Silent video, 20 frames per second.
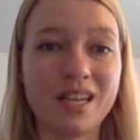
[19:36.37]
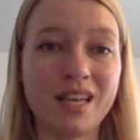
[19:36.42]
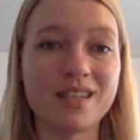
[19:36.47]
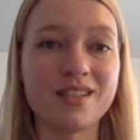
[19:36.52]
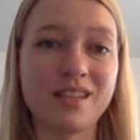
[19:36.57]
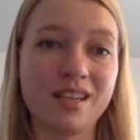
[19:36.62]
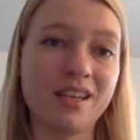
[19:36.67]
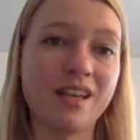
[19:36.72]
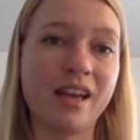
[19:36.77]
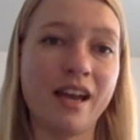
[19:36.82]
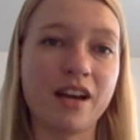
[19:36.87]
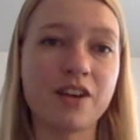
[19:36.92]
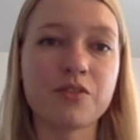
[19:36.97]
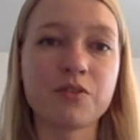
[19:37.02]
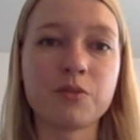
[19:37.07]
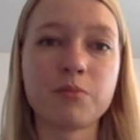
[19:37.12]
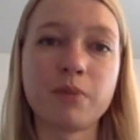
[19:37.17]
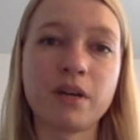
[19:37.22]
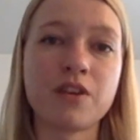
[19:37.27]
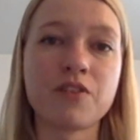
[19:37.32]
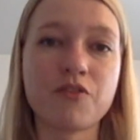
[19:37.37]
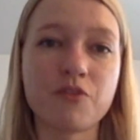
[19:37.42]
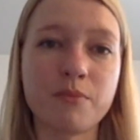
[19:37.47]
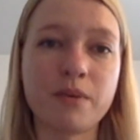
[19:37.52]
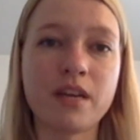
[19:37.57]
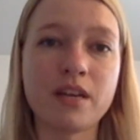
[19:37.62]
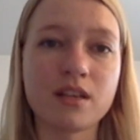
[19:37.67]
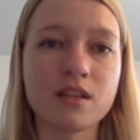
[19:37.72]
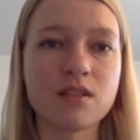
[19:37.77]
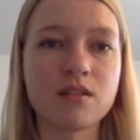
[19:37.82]
has like an actual
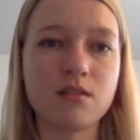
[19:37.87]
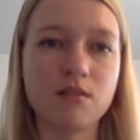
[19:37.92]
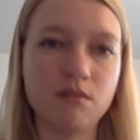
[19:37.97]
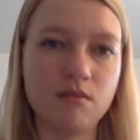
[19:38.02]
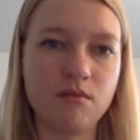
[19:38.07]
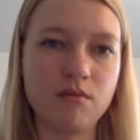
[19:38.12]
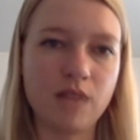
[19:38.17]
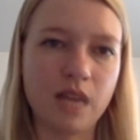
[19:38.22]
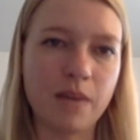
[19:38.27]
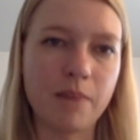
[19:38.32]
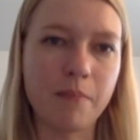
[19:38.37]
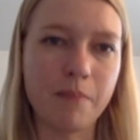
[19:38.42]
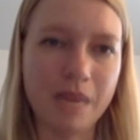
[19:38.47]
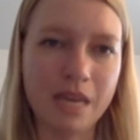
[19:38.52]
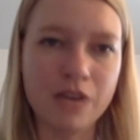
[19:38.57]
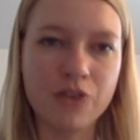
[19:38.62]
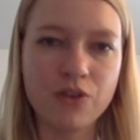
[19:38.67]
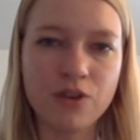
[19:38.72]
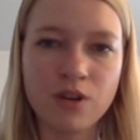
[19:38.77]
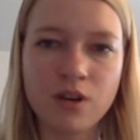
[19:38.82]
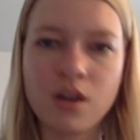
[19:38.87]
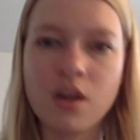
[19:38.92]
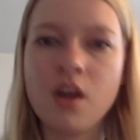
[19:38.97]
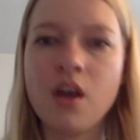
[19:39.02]
bioinformatics type major.